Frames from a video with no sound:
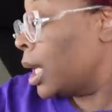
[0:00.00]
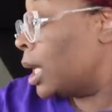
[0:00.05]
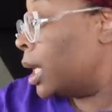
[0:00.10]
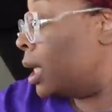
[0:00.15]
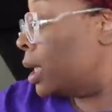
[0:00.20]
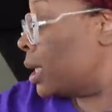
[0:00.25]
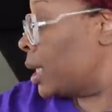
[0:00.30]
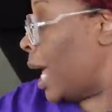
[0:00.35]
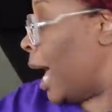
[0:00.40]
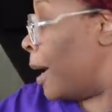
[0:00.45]

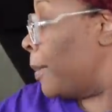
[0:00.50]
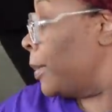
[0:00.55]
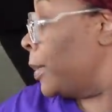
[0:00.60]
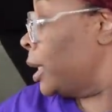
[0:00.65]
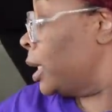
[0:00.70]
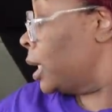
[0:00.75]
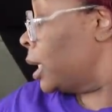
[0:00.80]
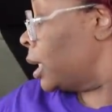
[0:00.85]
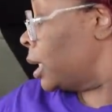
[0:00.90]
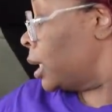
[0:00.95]
It taught
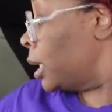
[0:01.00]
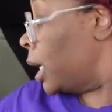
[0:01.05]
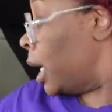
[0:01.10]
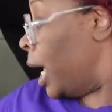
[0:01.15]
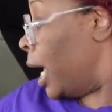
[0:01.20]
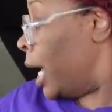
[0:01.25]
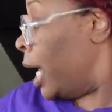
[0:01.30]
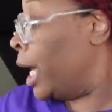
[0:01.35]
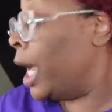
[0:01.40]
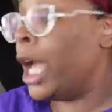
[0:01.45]
me to
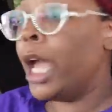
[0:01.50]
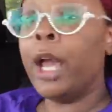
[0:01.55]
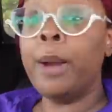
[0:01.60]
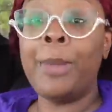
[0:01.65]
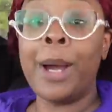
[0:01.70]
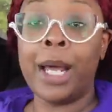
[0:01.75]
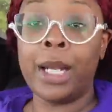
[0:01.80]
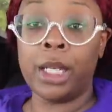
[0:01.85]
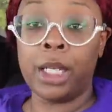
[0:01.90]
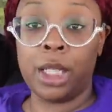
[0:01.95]
have
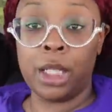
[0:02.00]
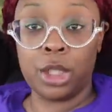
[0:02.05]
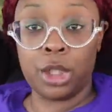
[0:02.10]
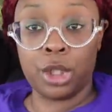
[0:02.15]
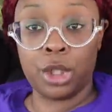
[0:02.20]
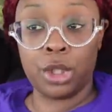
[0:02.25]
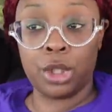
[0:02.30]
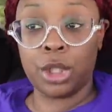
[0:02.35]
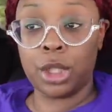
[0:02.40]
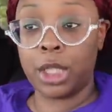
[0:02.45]
everybody
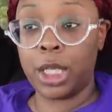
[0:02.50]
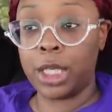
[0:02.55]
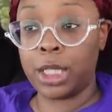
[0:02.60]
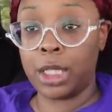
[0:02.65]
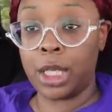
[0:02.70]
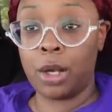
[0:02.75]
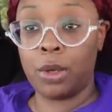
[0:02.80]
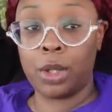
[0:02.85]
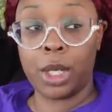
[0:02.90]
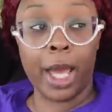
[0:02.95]
insurance.
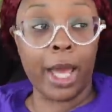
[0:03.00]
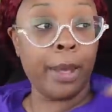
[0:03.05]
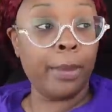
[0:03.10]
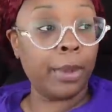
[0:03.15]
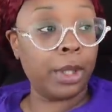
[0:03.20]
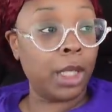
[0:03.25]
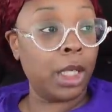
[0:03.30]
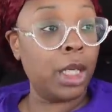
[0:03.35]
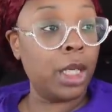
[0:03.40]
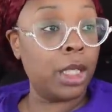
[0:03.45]
Next door
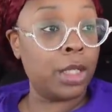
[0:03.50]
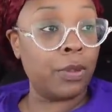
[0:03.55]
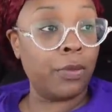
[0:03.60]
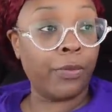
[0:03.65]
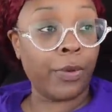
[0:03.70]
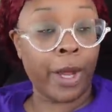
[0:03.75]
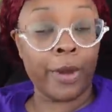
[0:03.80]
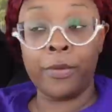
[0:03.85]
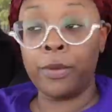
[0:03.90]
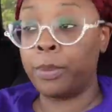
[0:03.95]
neighbor, cousin,
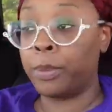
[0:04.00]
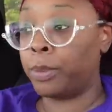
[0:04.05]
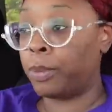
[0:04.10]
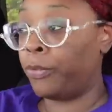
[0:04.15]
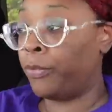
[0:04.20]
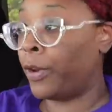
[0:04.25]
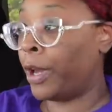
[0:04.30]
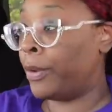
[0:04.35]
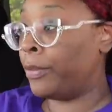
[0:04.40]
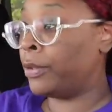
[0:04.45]
favorite,
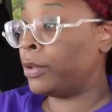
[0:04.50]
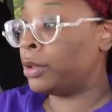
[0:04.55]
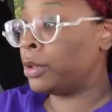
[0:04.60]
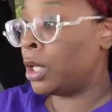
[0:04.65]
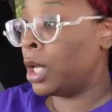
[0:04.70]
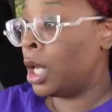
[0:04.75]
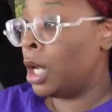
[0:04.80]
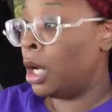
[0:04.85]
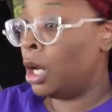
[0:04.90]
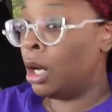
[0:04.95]
favorite
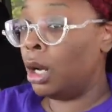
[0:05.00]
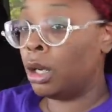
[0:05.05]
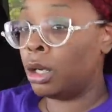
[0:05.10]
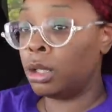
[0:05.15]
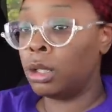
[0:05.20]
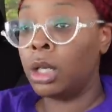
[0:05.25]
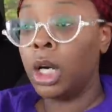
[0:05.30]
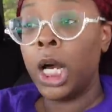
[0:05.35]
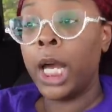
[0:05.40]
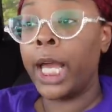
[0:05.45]

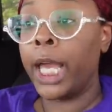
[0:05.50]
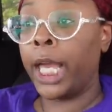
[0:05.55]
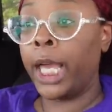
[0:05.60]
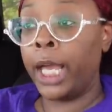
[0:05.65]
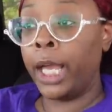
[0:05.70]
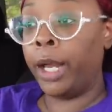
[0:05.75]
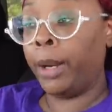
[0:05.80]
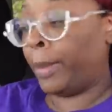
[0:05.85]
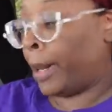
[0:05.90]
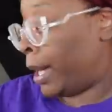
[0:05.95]
uncle,
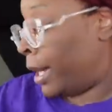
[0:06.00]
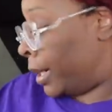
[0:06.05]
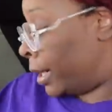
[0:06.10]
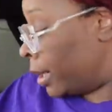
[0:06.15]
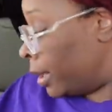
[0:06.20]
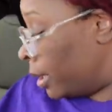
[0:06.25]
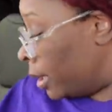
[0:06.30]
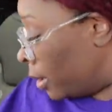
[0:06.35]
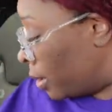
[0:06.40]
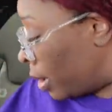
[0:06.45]

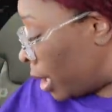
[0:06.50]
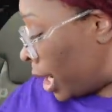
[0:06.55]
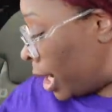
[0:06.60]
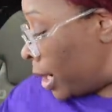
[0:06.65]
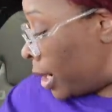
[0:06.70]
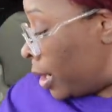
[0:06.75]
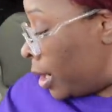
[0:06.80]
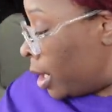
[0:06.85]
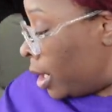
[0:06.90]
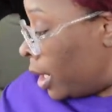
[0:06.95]
everybody,
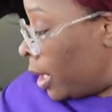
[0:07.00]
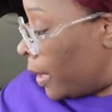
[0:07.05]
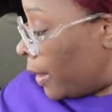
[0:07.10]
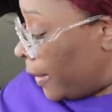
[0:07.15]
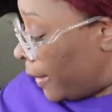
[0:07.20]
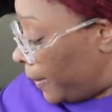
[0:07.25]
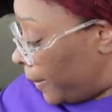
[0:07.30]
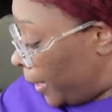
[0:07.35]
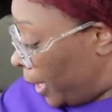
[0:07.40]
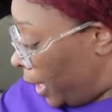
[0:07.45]
okay?
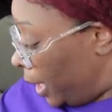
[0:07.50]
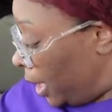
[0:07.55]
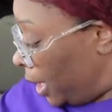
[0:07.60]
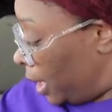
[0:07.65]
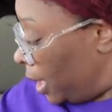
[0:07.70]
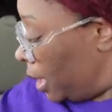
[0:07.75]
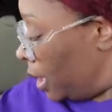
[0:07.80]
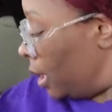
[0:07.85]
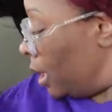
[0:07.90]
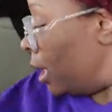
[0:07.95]
And
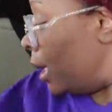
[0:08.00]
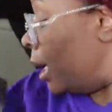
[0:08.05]
then